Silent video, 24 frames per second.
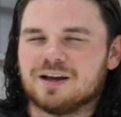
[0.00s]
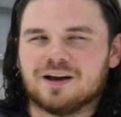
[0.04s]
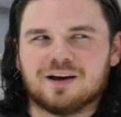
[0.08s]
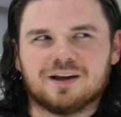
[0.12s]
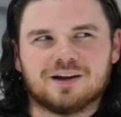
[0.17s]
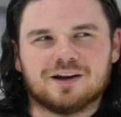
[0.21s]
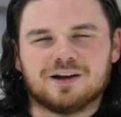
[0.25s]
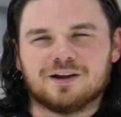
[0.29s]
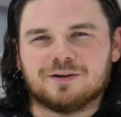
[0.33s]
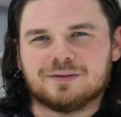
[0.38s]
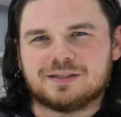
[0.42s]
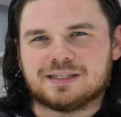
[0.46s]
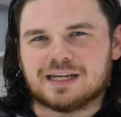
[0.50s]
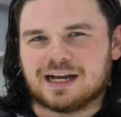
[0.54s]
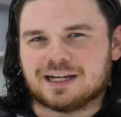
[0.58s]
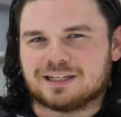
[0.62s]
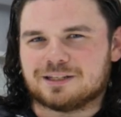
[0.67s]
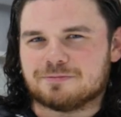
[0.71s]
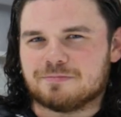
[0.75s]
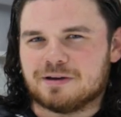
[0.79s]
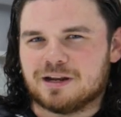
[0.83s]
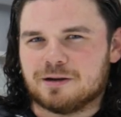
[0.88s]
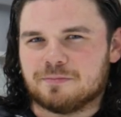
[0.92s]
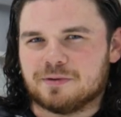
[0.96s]
don't know,
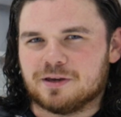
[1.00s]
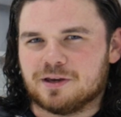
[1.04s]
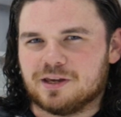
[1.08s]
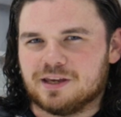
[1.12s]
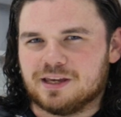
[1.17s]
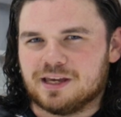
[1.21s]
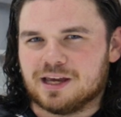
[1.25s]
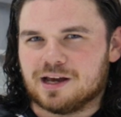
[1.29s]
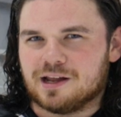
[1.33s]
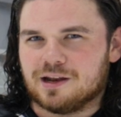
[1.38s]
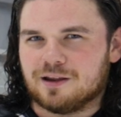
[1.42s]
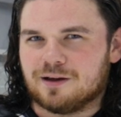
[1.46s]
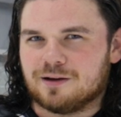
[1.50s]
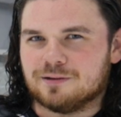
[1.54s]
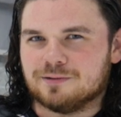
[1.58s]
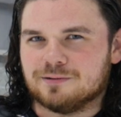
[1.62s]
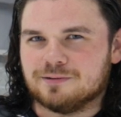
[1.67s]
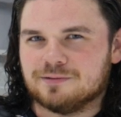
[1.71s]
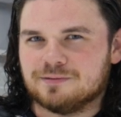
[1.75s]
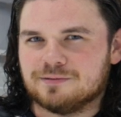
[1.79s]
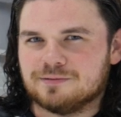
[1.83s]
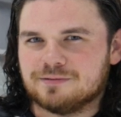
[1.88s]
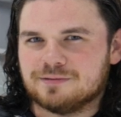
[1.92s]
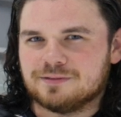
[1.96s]
tacks are meant to be yellow.
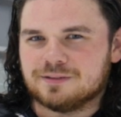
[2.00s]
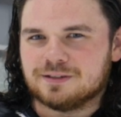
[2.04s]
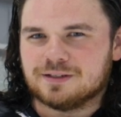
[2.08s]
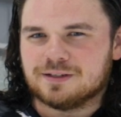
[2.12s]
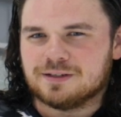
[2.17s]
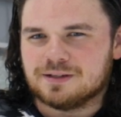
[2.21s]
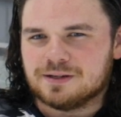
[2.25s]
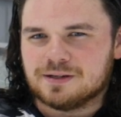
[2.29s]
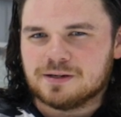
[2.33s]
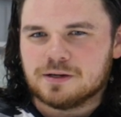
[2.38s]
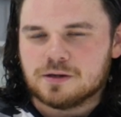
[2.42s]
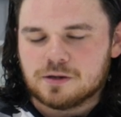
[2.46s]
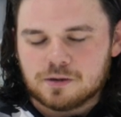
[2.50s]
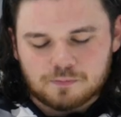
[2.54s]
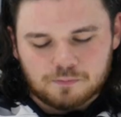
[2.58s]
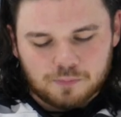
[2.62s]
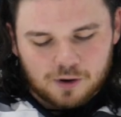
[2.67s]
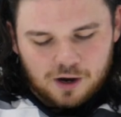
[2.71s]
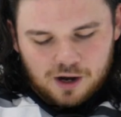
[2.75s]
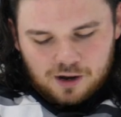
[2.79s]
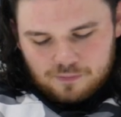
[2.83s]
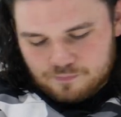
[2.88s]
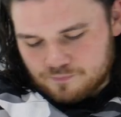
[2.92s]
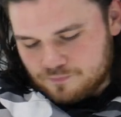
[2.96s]

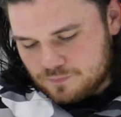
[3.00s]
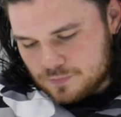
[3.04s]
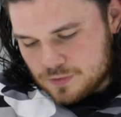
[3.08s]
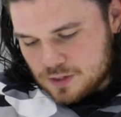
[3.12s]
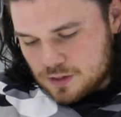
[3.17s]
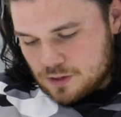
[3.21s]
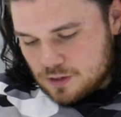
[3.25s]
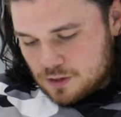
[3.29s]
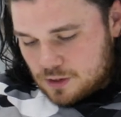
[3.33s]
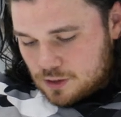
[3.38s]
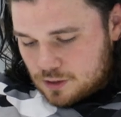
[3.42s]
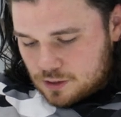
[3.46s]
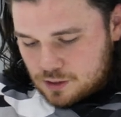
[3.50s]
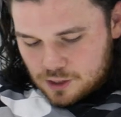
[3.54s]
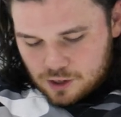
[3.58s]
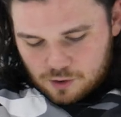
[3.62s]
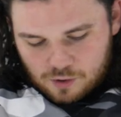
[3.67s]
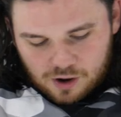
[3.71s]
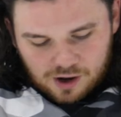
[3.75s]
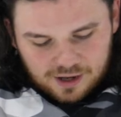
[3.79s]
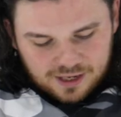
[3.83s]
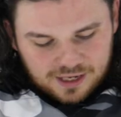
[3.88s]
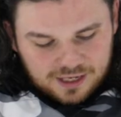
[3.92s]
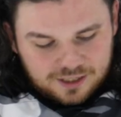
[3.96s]
But, you
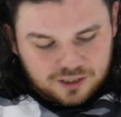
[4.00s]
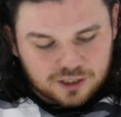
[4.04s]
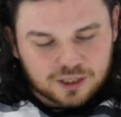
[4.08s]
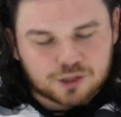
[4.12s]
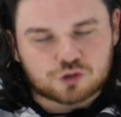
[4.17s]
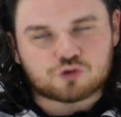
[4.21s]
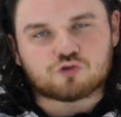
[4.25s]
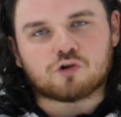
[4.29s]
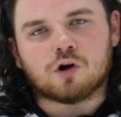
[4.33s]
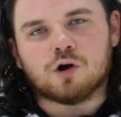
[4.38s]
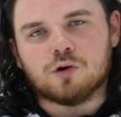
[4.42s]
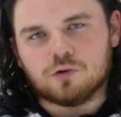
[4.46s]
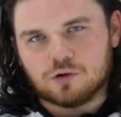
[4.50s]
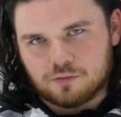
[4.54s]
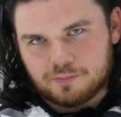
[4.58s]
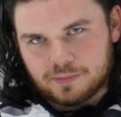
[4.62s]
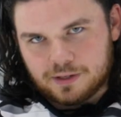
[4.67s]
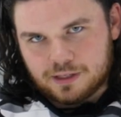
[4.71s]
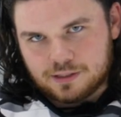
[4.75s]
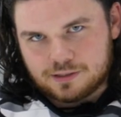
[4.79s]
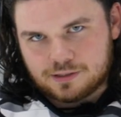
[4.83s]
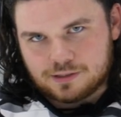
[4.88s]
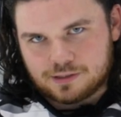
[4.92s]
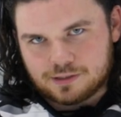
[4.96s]
know, it's grown on
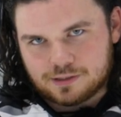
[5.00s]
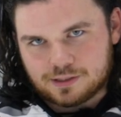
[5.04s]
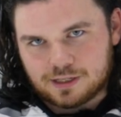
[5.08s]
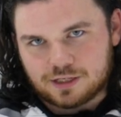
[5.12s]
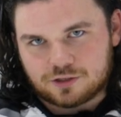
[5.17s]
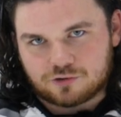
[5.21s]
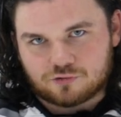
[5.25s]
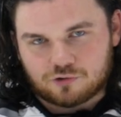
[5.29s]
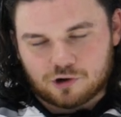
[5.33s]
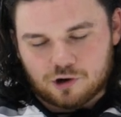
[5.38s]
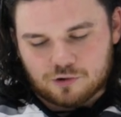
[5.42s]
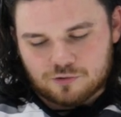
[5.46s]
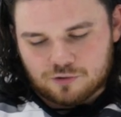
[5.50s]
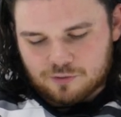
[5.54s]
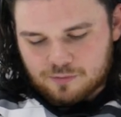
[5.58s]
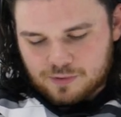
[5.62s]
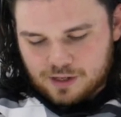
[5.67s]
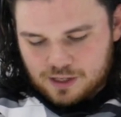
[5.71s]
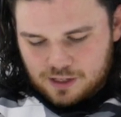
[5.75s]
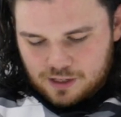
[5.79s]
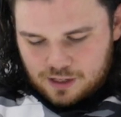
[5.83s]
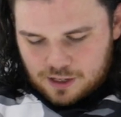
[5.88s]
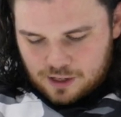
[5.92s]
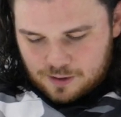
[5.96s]
me. It's grown on
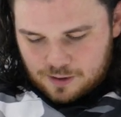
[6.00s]
me.